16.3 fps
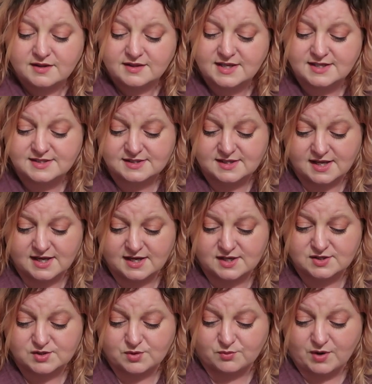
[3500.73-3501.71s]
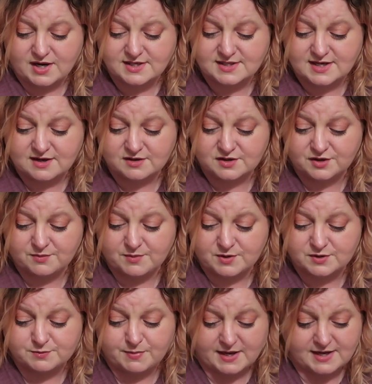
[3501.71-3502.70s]
These things, right down to the
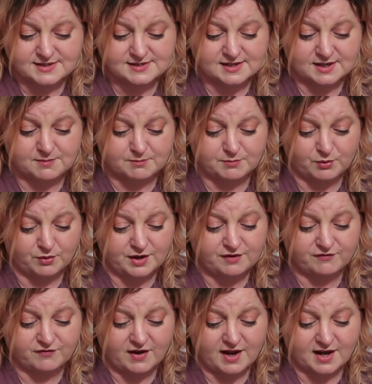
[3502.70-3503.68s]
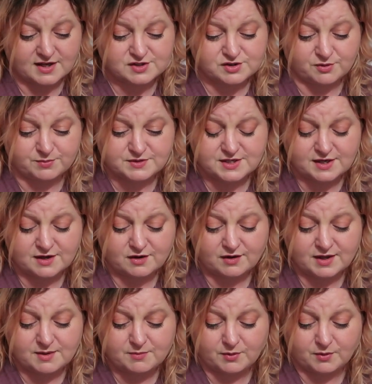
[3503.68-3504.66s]
most basic and boring facts, are
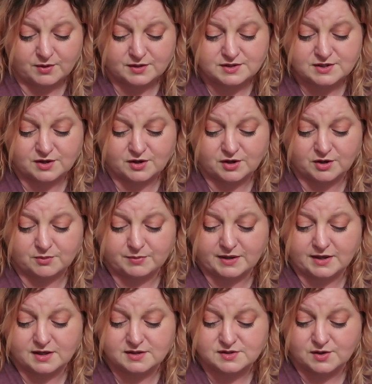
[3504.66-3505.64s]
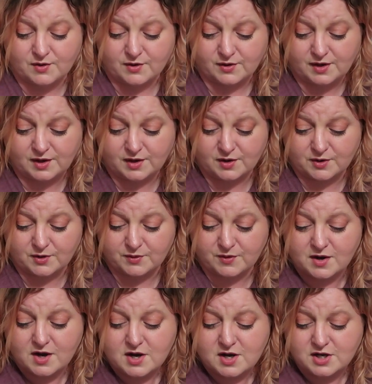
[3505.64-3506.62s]
particularly important to her because long ago
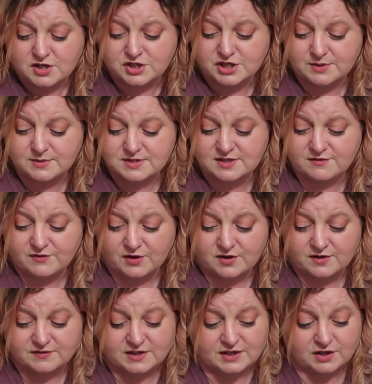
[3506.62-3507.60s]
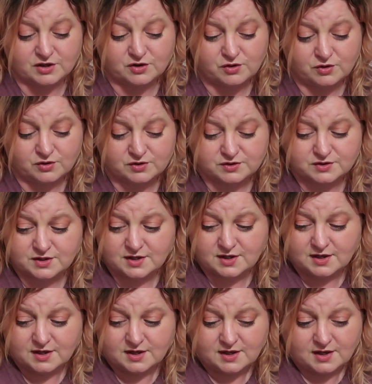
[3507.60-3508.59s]
she was involved in a cult
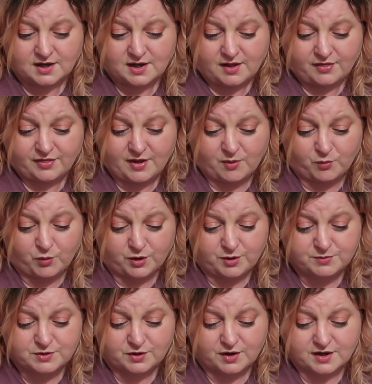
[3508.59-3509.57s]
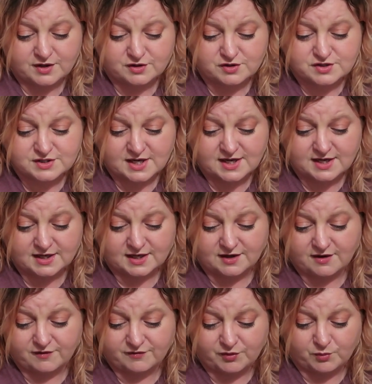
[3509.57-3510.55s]
that warped her
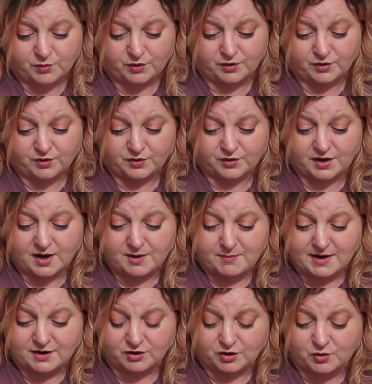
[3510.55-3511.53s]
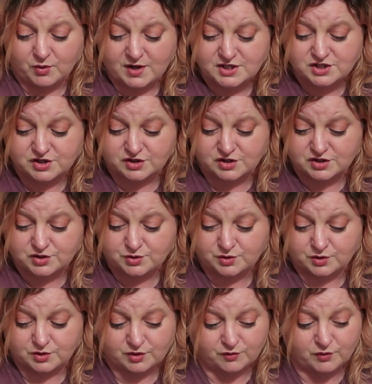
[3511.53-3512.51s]
understanding of the world and made her question the
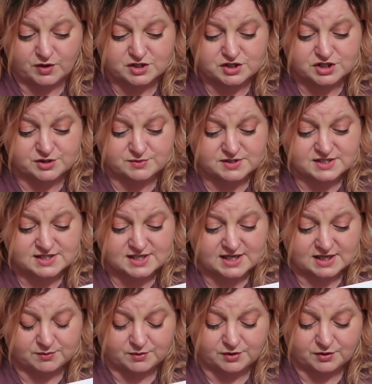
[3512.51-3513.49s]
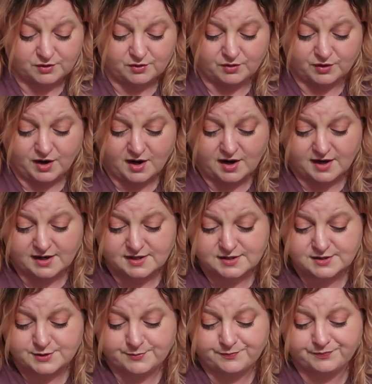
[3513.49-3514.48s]
truth of what she was seeing with her own
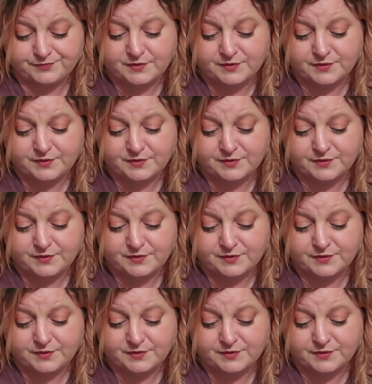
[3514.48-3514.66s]
eyes.